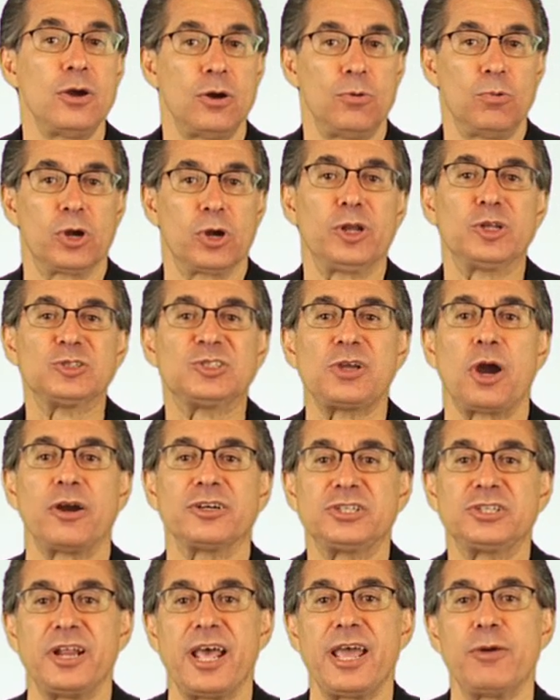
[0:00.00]
we're going to
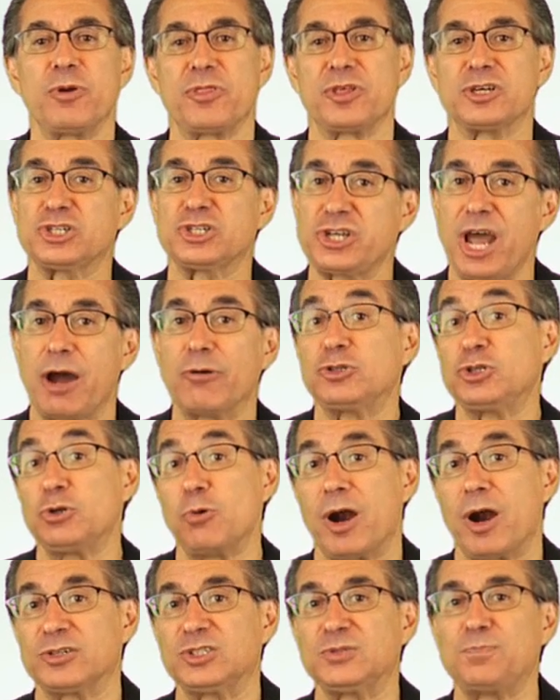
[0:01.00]
start today with a shout
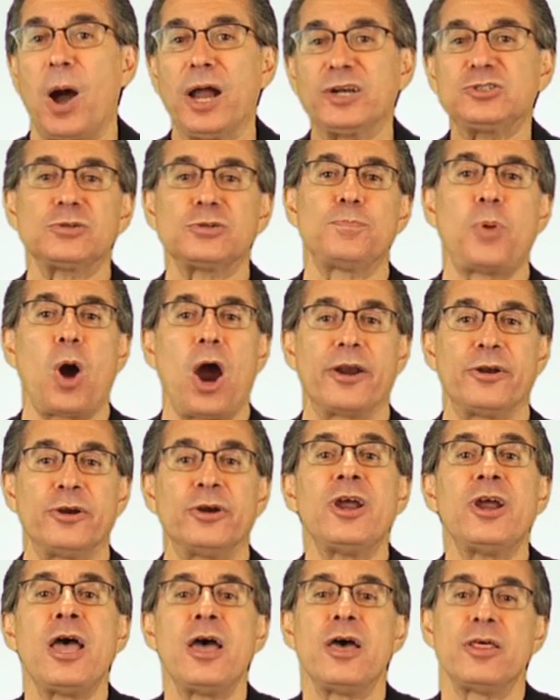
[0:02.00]
to our sponsor
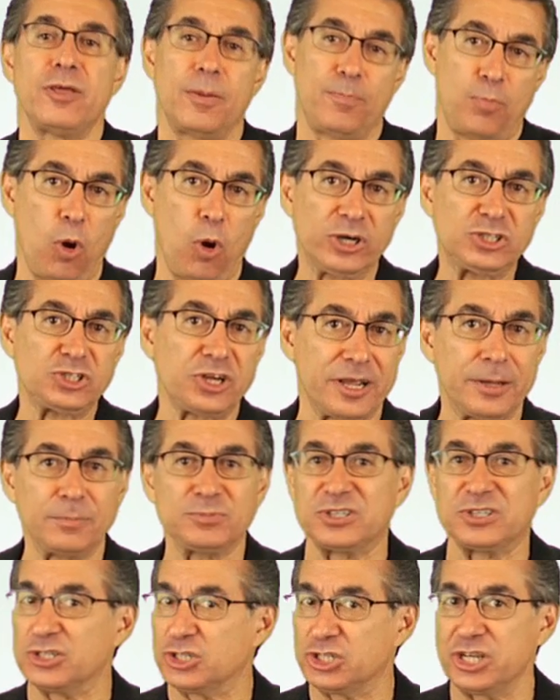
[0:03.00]
partner, the Porsche
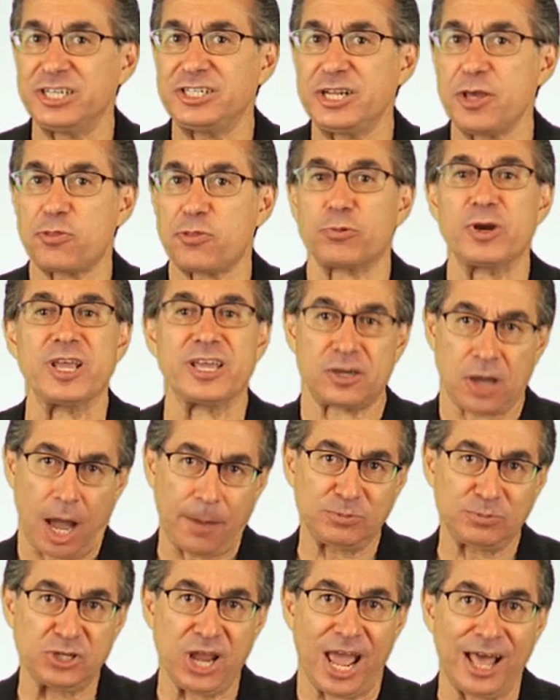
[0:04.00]
IMSA GT3
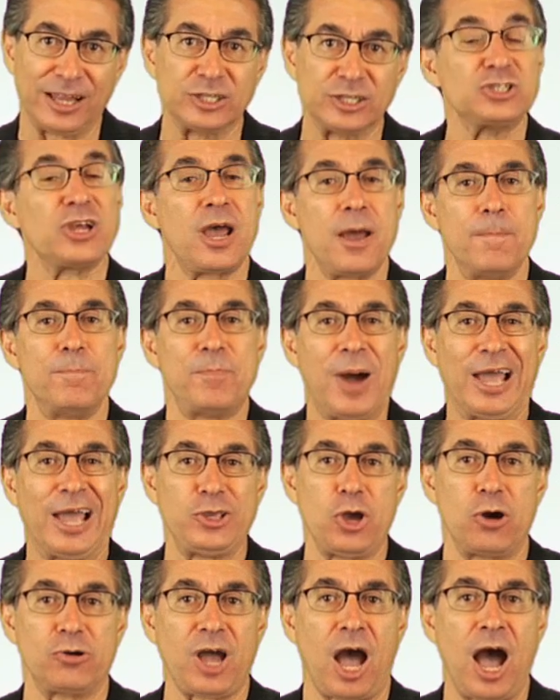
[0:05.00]
Cup Challenge by
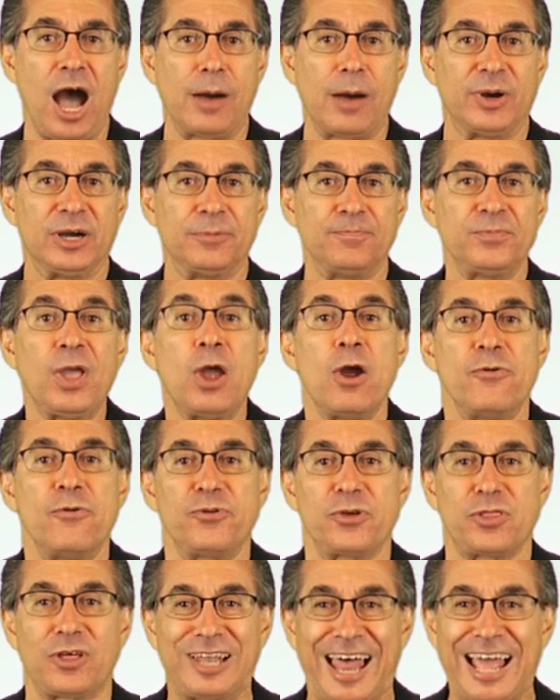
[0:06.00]
Yokohama.
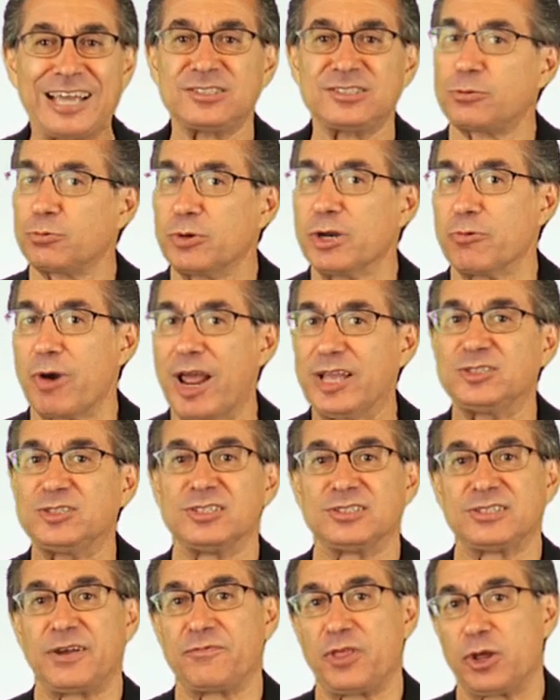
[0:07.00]
For the last three
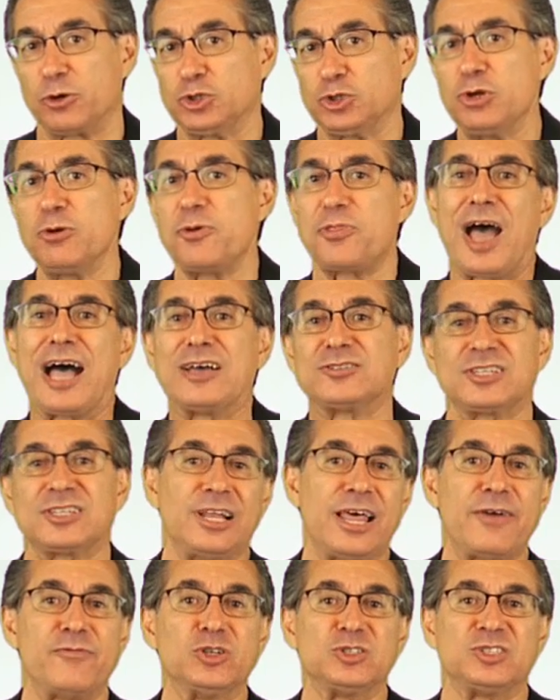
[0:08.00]
races of their
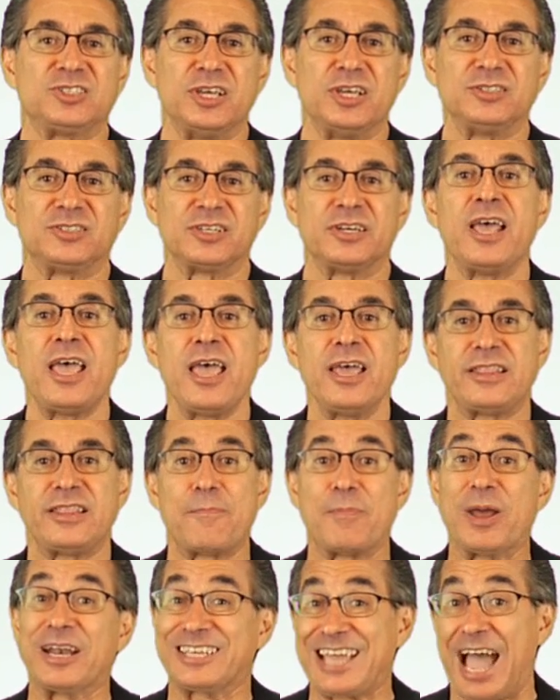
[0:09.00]
2011 season,
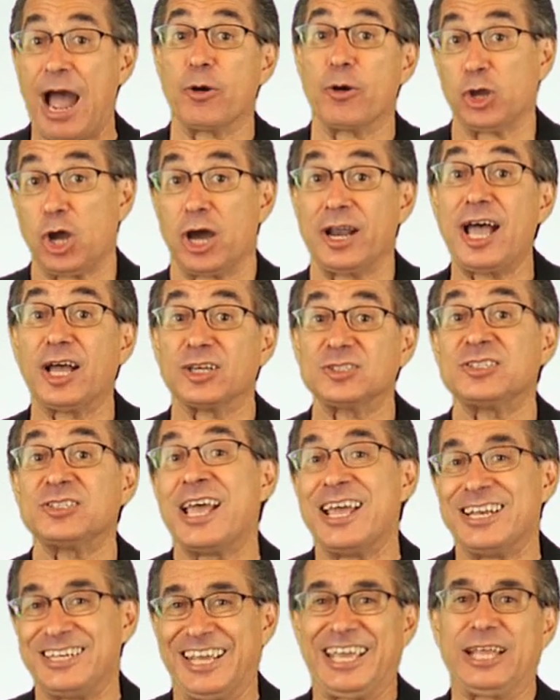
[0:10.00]
they've been counting on us
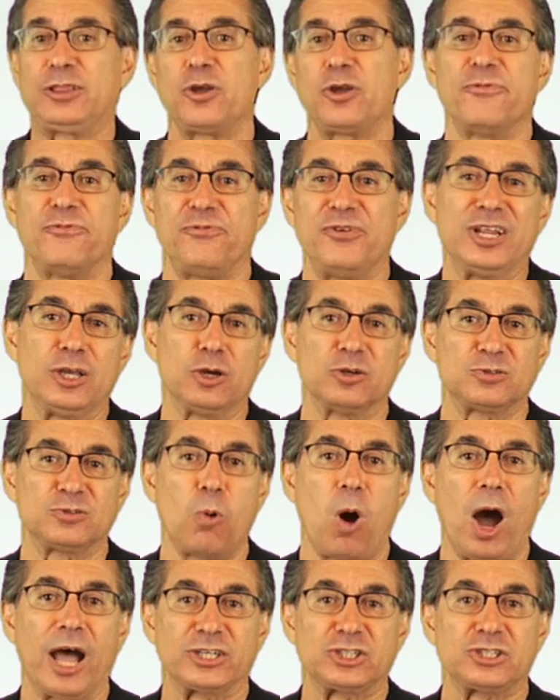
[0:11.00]
to get their videos
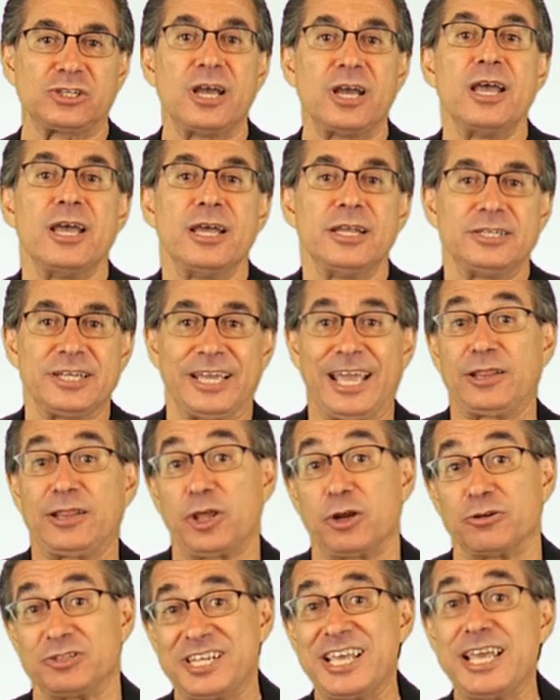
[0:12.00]
watched, to get
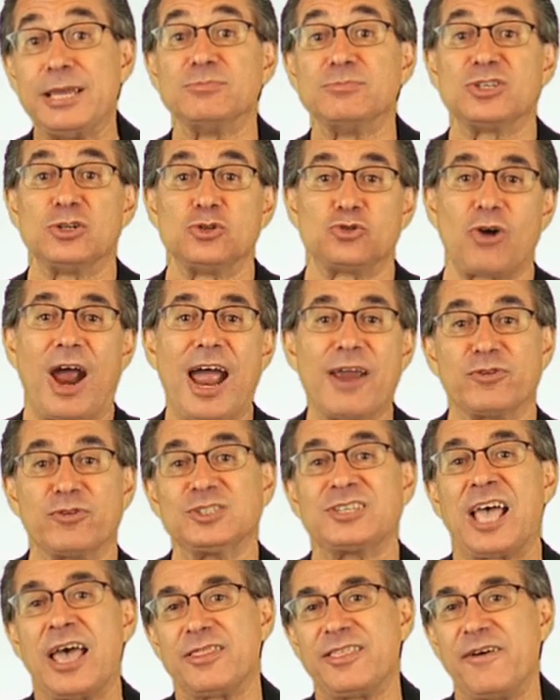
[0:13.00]
their teams and
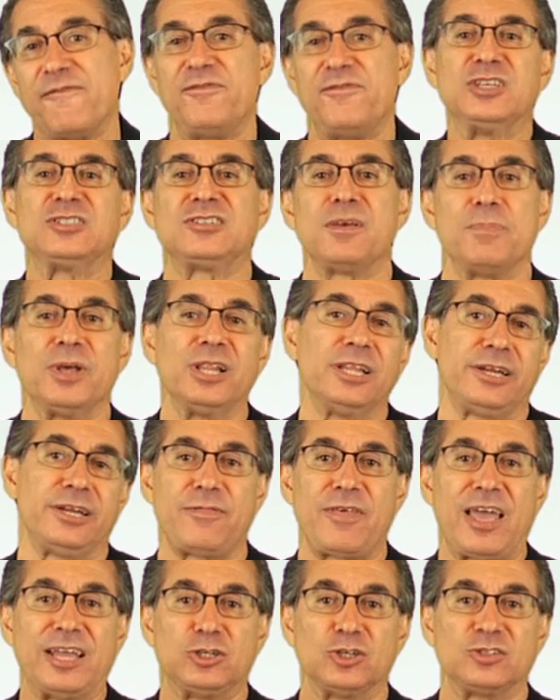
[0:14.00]
drivers the visibility
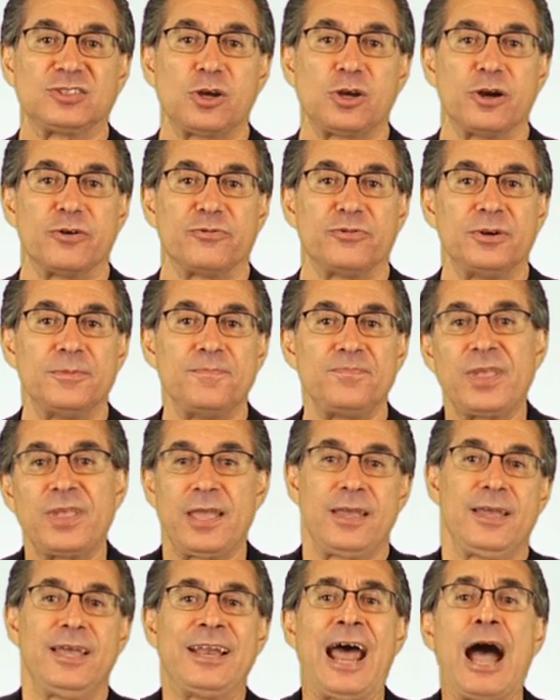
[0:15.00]
they deserve.
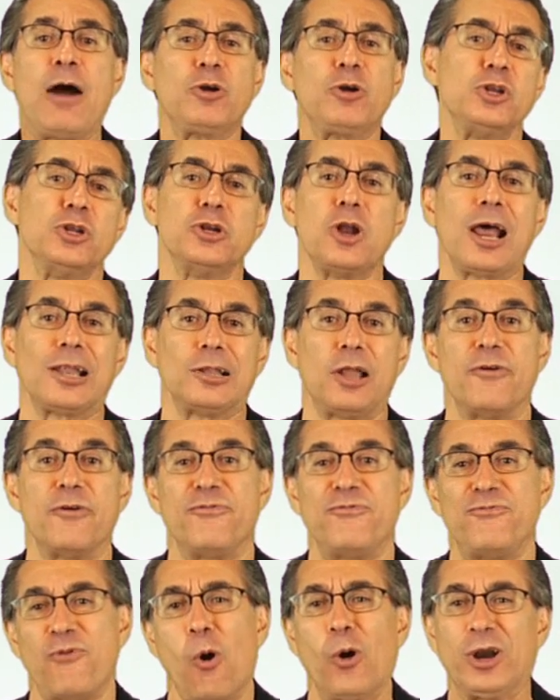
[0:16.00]
And how can you not love
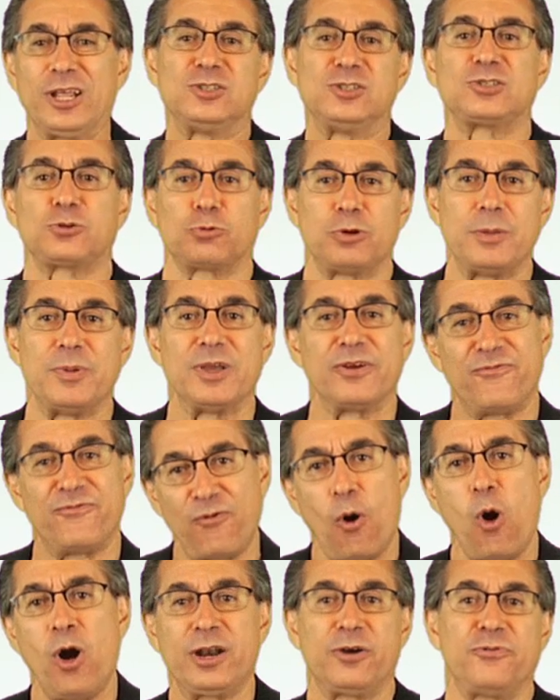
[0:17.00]
40 screaming
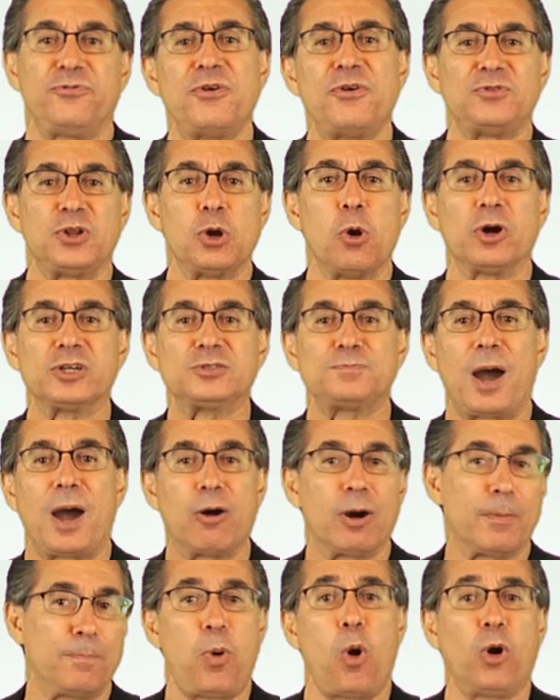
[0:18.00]
450
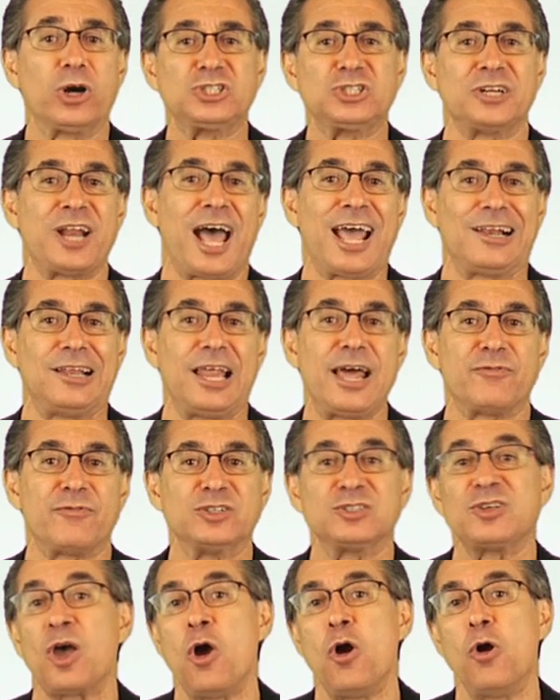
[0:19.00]
horsepower Porsche
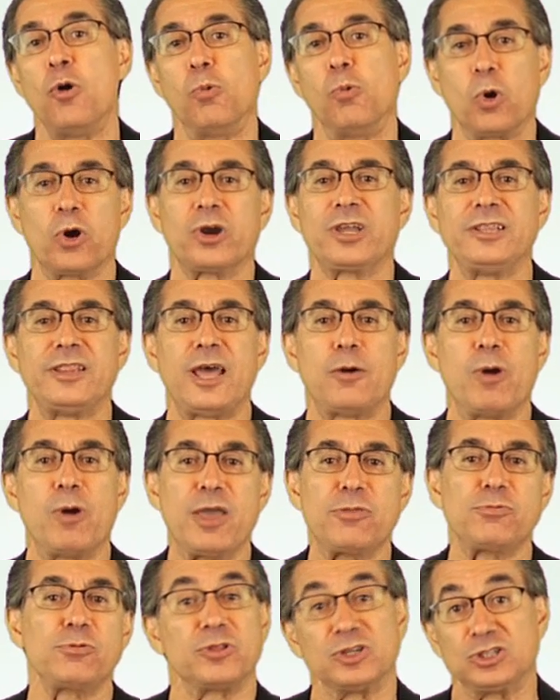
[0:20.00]
911s working their
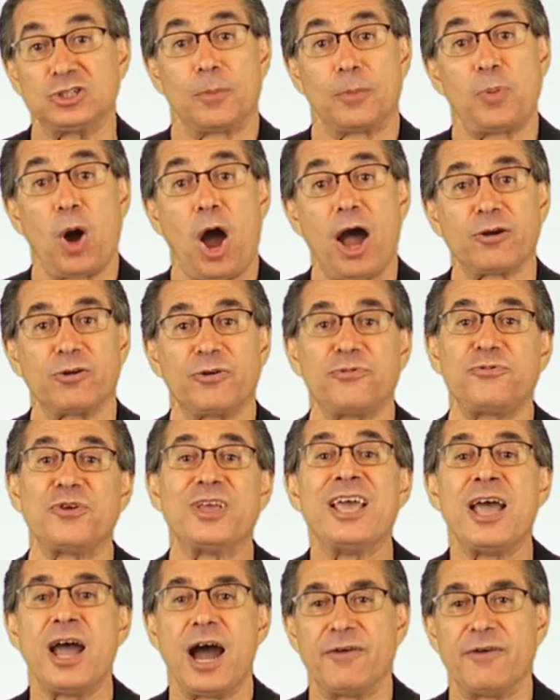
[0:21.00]
way through the
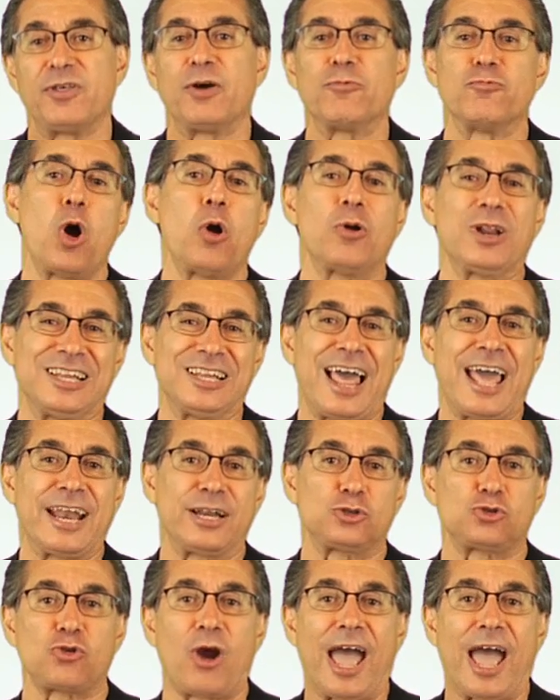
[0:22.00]
topography of the Road Atlanta
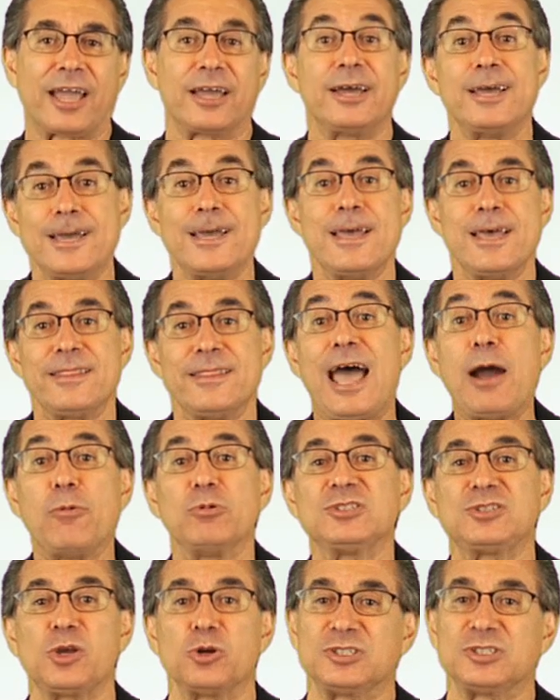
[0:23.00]
track? That
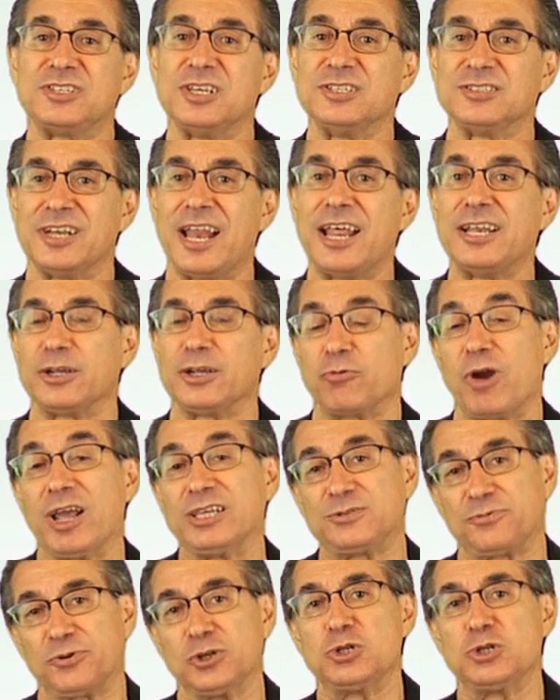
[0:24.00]
was their season-ending
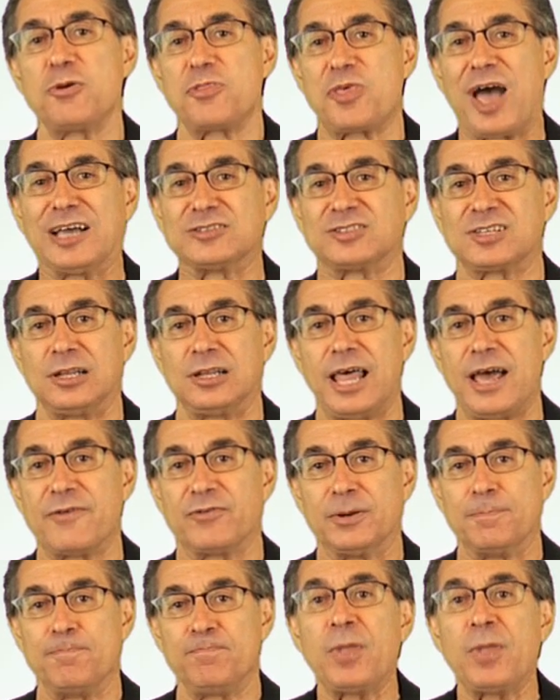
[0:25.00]
race for 2011.